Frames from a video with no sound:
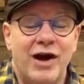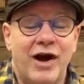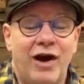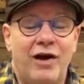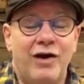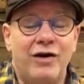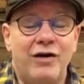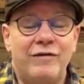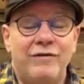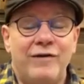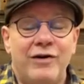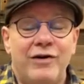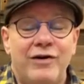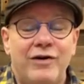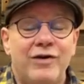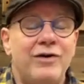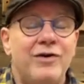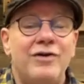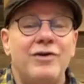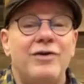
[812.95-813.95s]
of
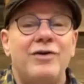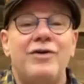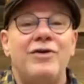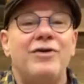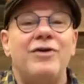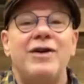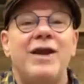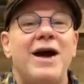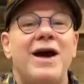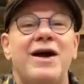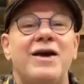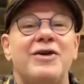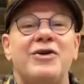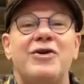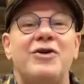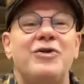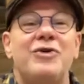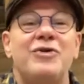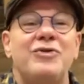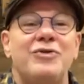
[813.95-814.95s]
all our
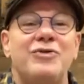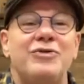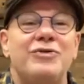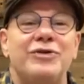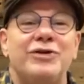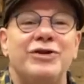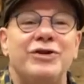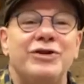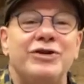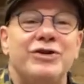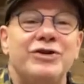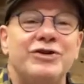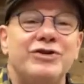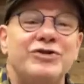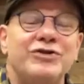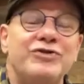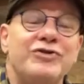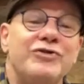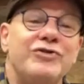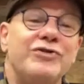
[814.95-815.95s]

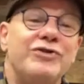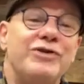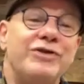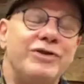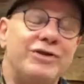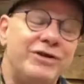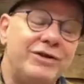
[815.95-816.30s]
golden dreams.